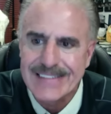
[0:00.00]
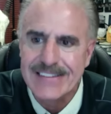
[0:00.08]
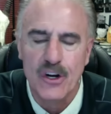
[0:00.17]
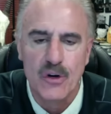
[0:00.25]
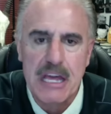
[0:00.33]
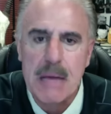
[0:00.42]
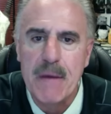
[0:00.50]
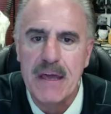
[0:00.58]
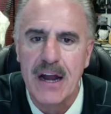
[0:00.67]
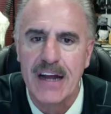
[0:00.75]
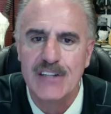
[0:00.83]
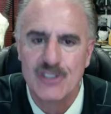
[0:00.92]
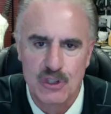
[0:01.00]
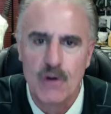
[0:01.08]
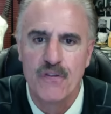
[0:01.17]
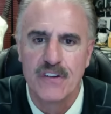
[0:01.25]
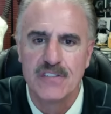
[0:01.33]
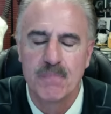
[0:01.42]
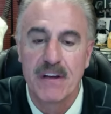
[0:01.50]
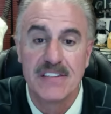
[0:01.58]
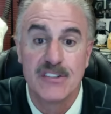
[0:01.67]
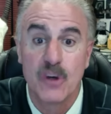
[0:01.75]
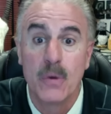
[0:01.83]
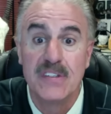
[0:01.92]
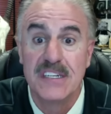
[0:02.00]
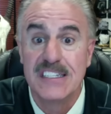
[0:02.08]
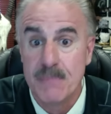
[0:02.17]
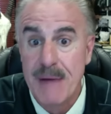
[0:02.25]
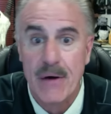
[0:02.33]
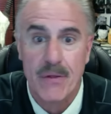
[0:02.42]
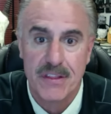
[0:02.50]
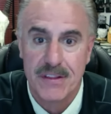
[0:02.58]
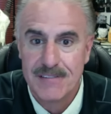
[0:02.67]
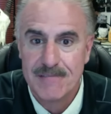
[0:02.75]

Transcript: you know, keeping it on its surface because it's always in its mouth.